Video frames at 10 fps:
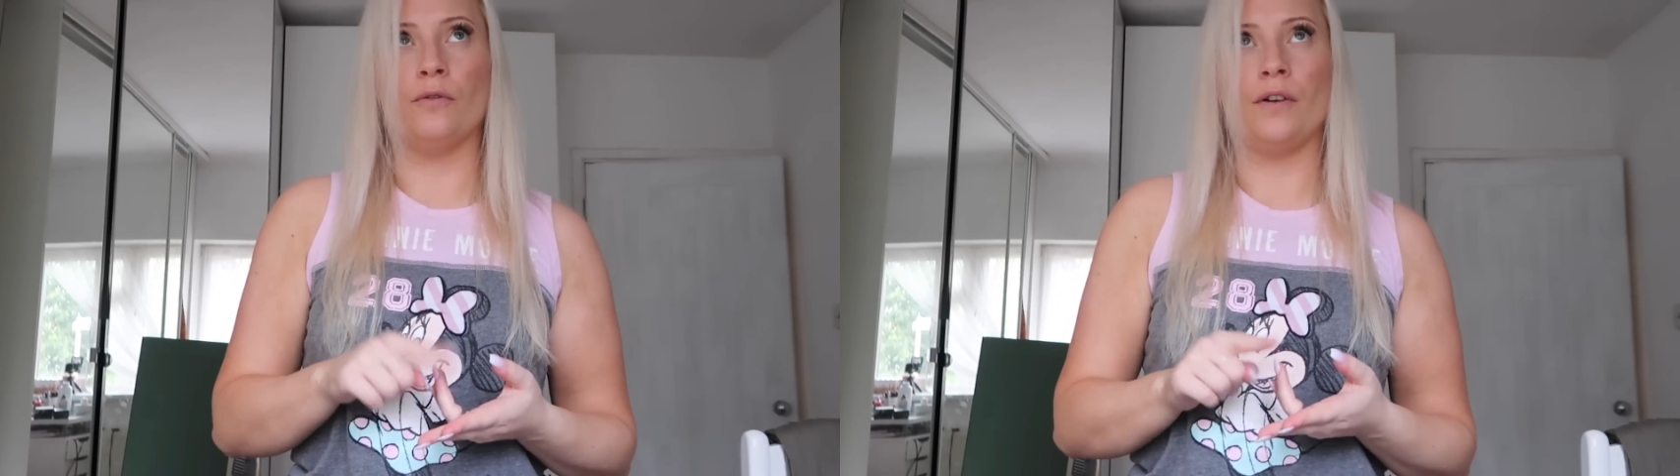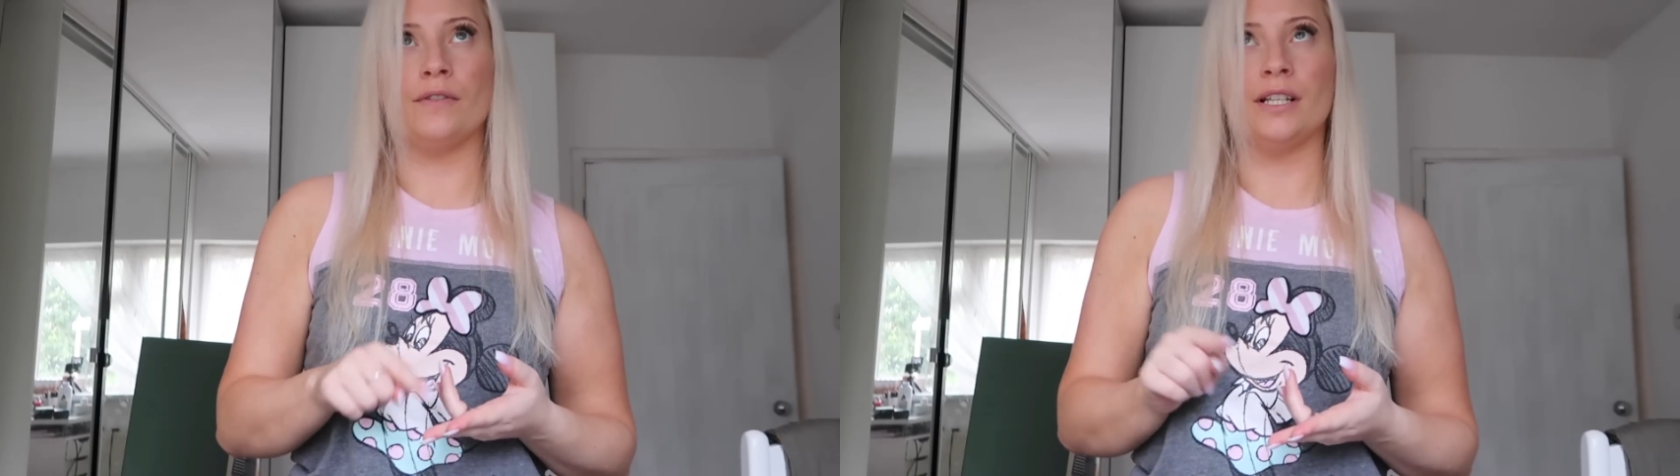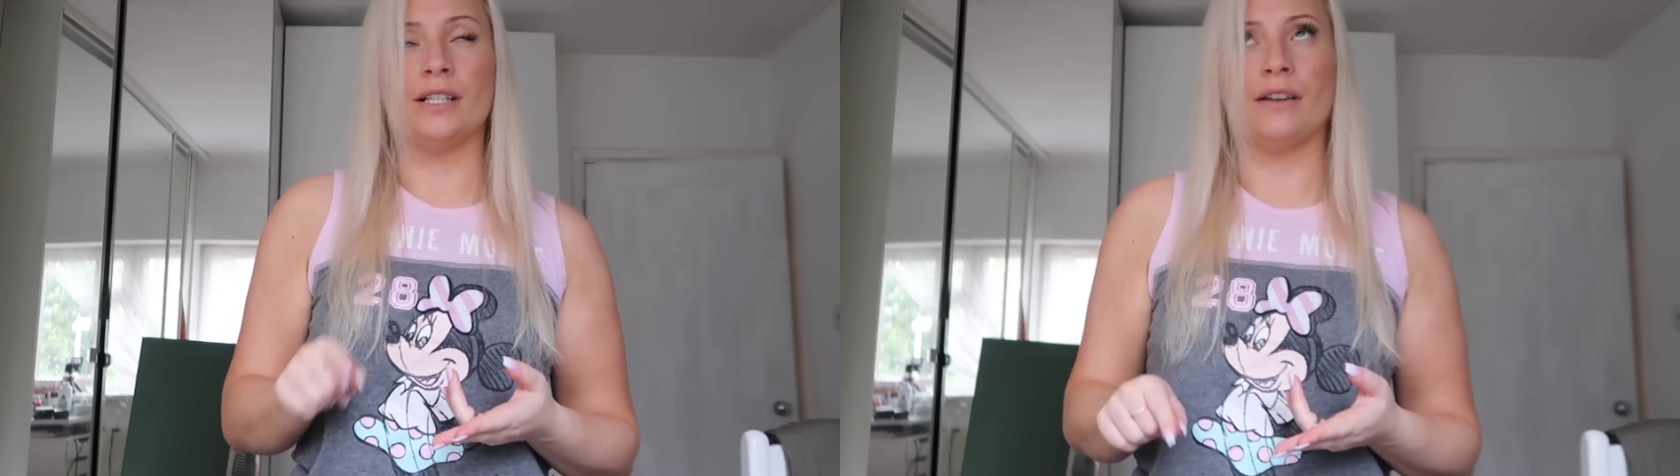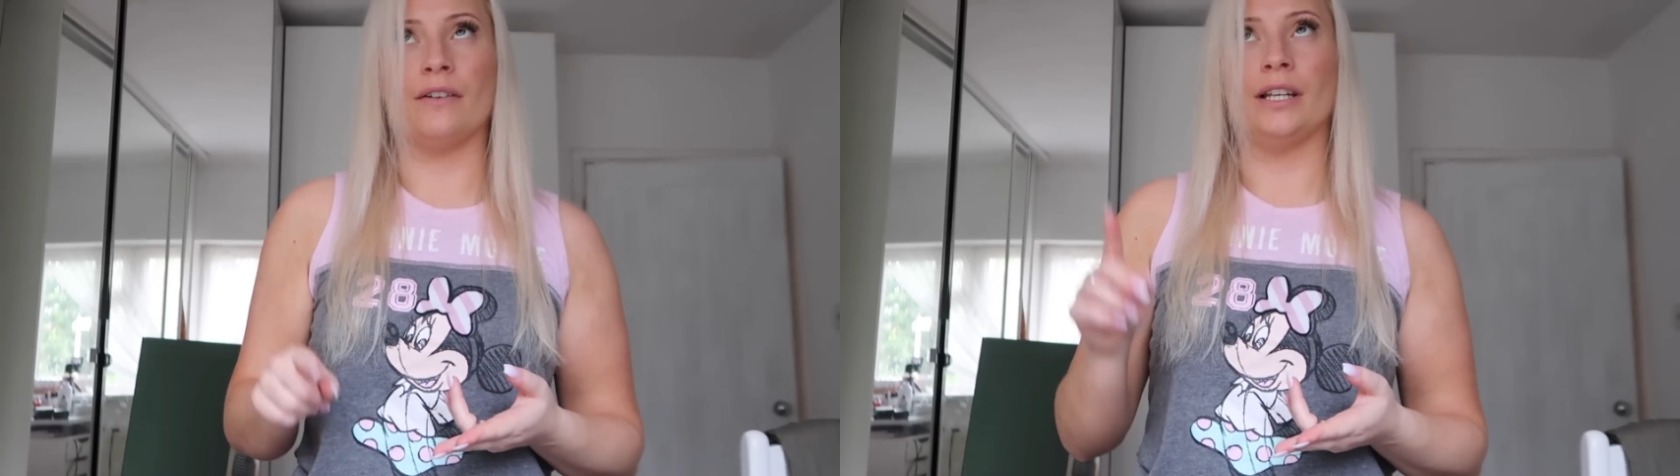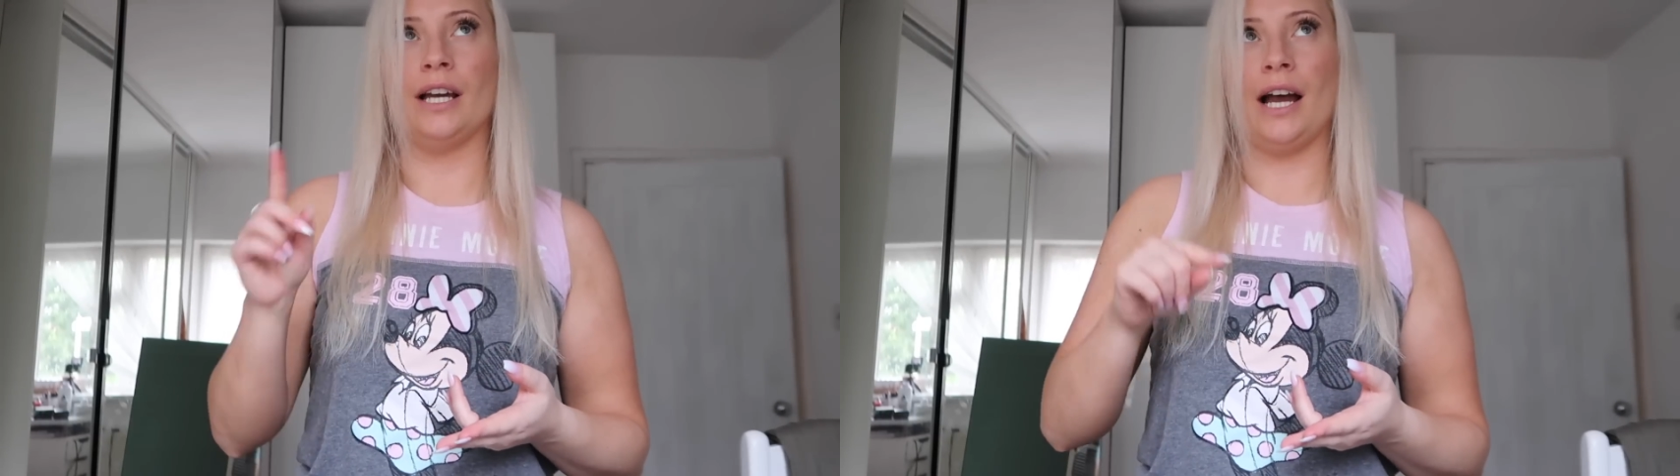5, 6,
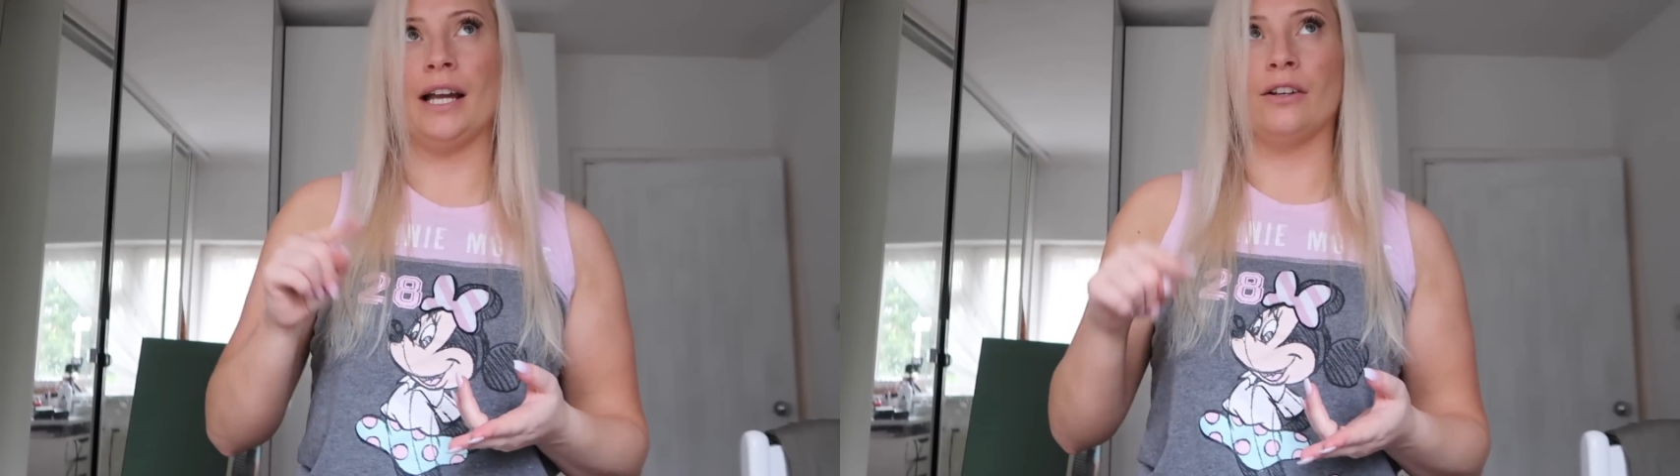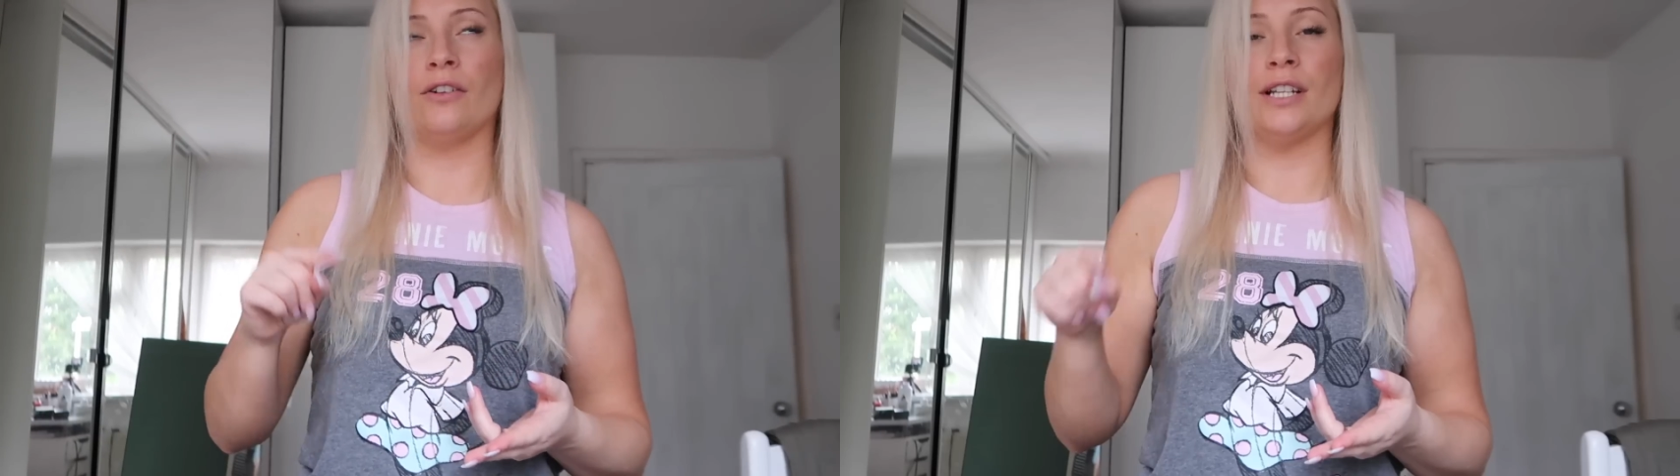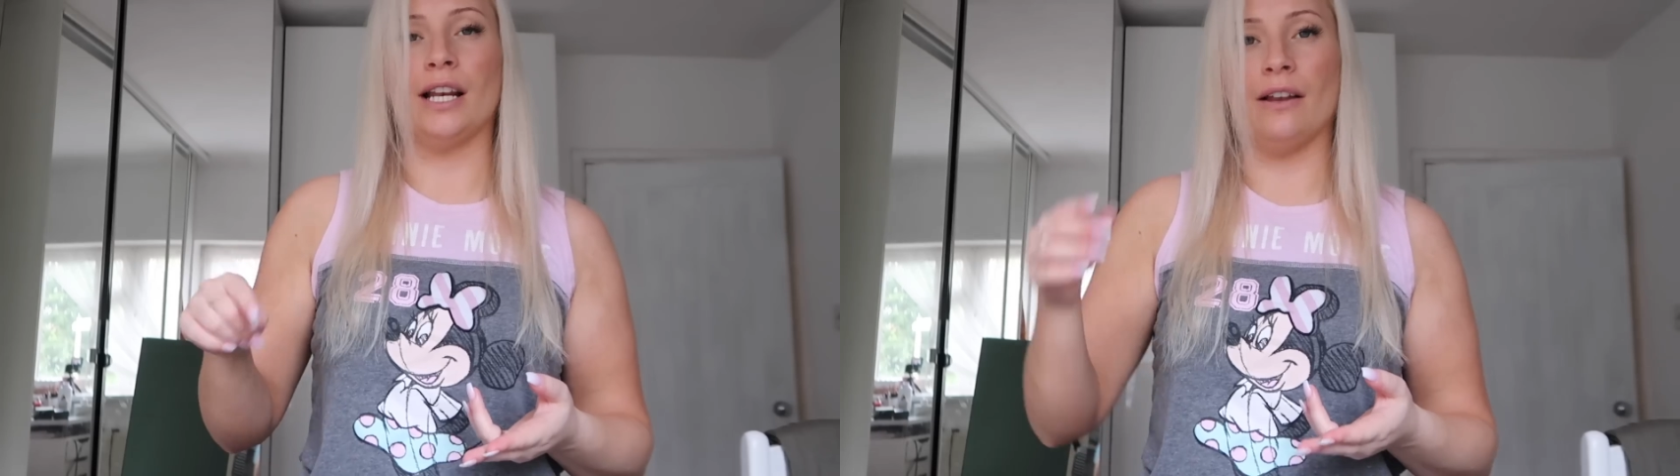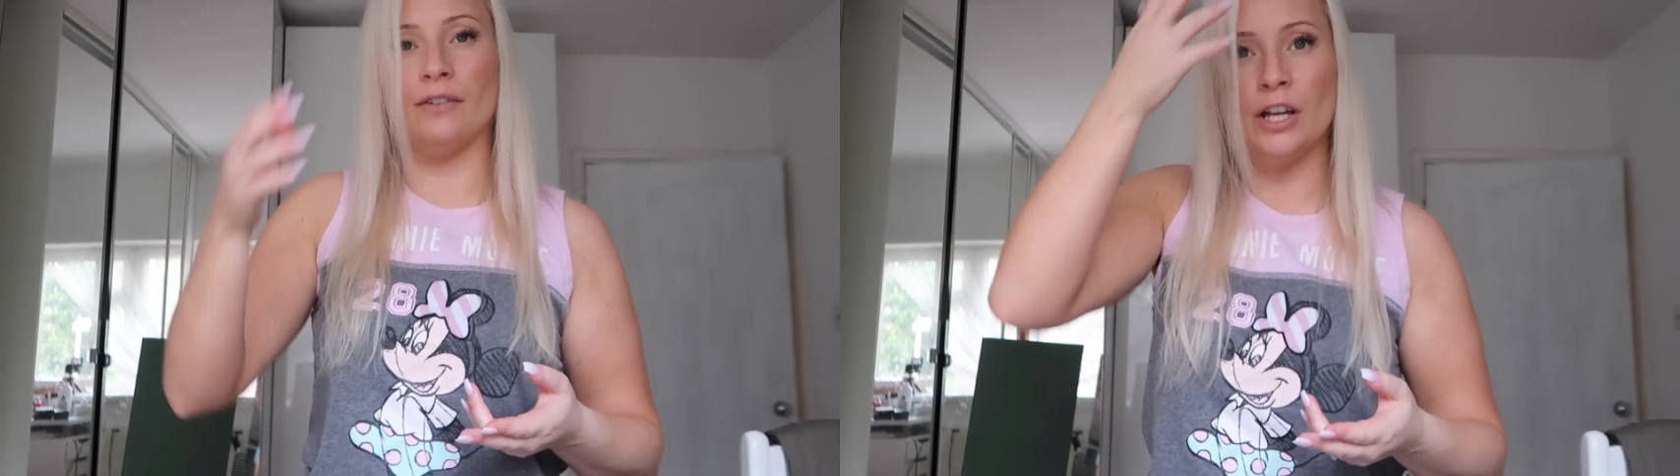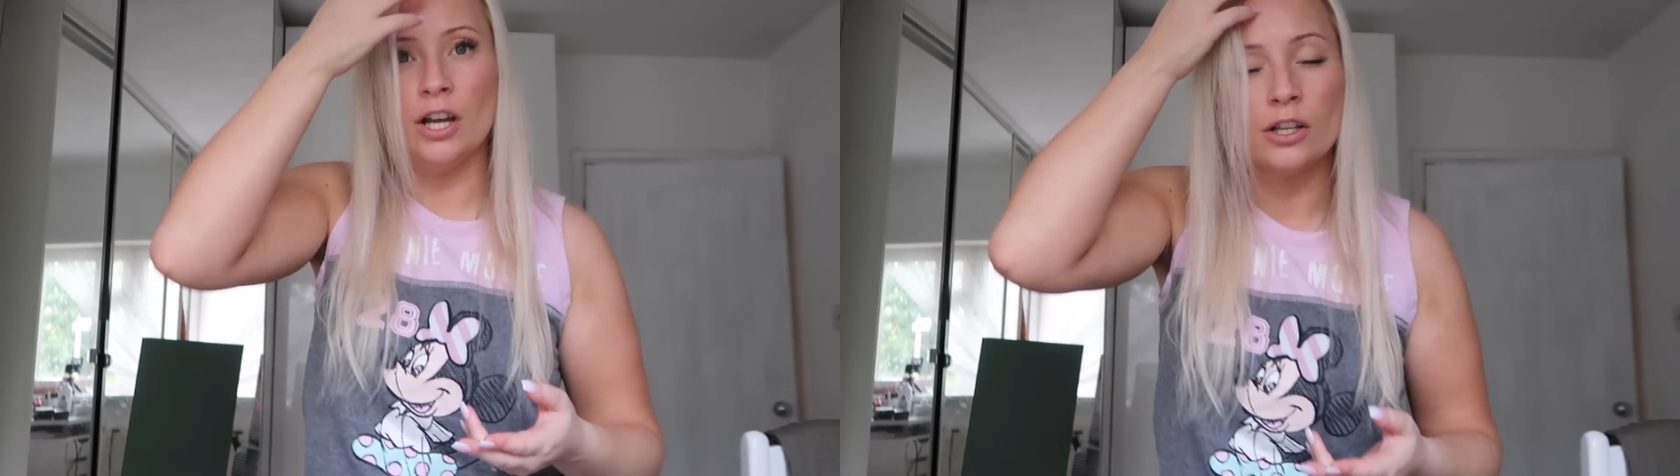7, 8, 9, 10, 11.